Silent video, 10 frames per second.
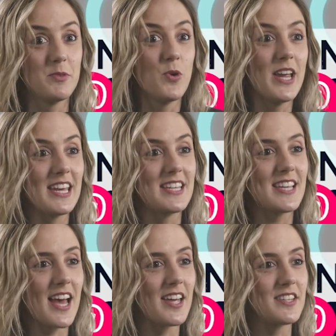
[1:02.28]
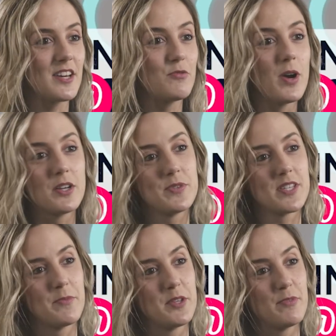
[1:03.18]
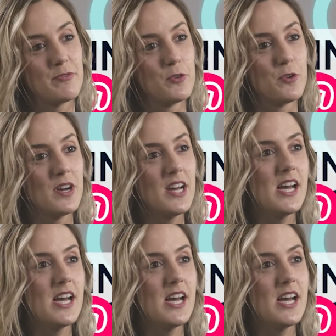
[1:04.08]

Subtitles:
are wicked, and I've worked with some of them before.